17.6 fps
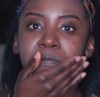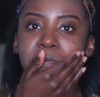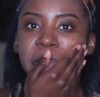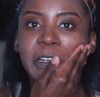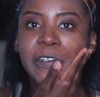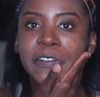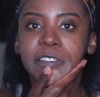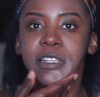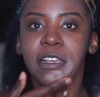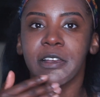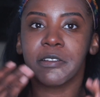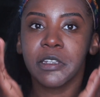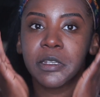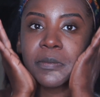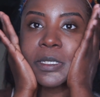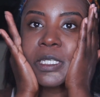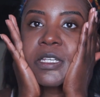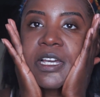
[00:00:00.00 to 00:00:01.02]
turns out
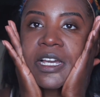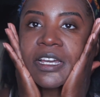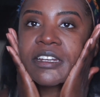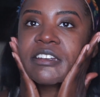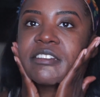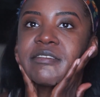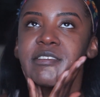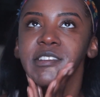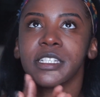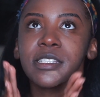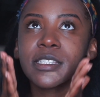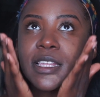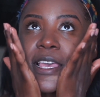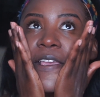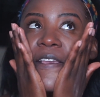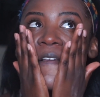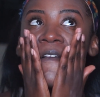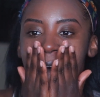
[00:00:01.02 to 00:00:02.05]
to be kind of just
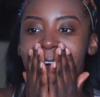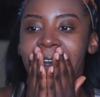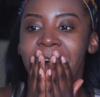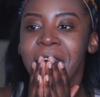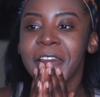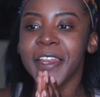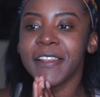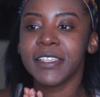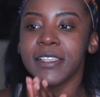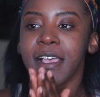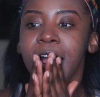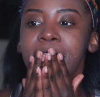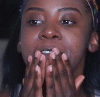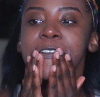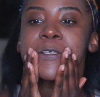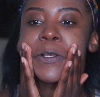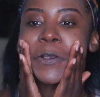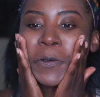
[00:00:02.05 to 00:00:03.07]
like a
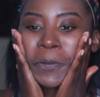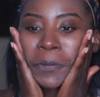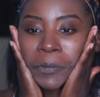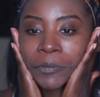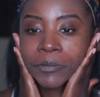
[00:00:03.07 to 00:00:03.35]
disaster.